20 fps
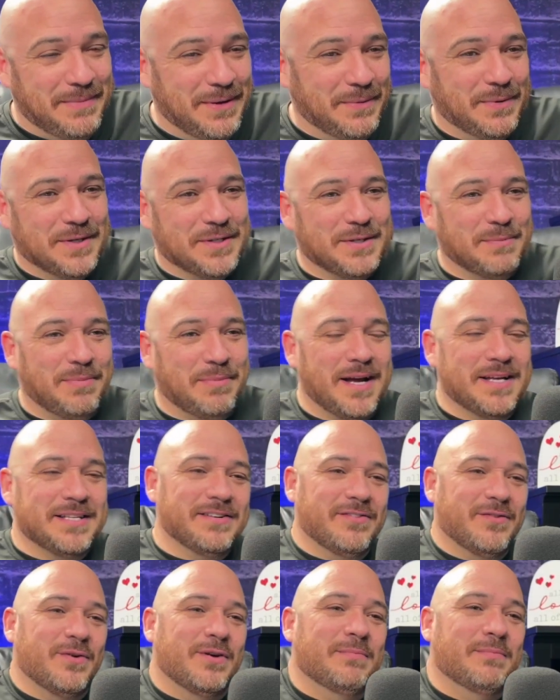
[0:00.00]
we'll surprise
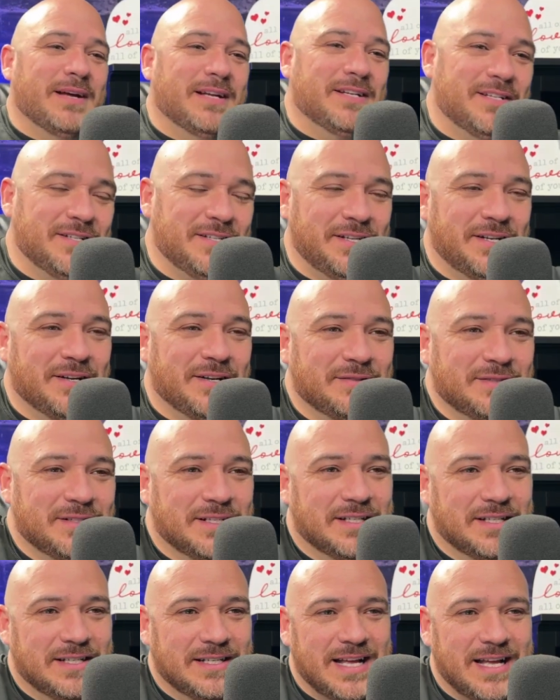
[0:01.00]
everyone by,
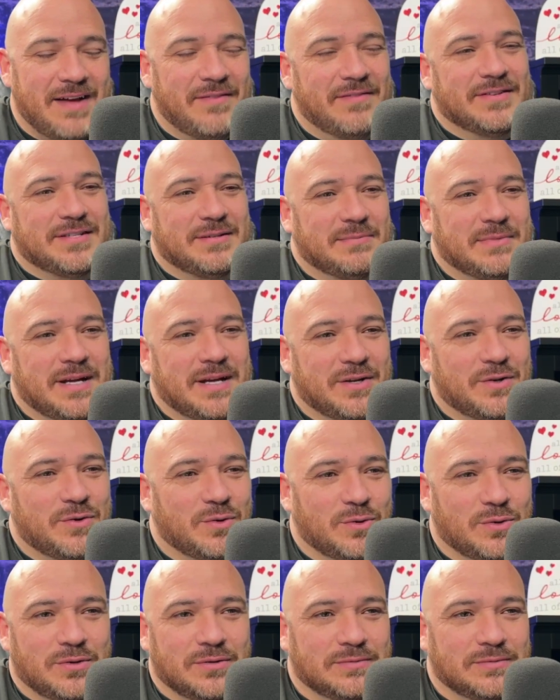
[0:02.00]
having some kind of
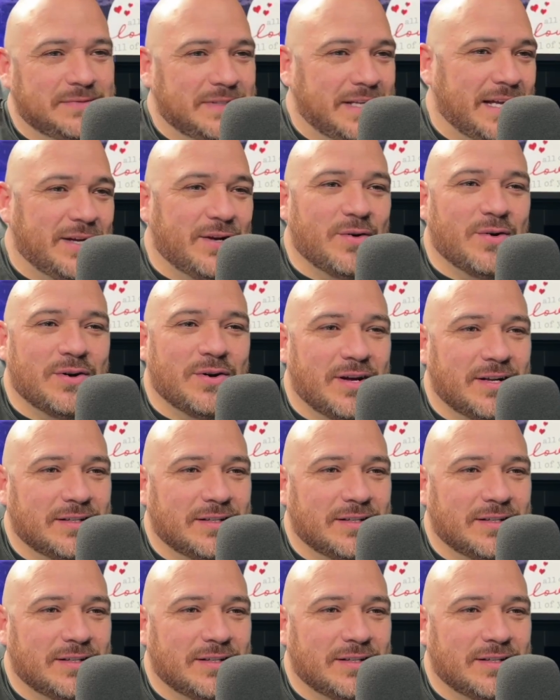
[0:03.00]
cool thing going on.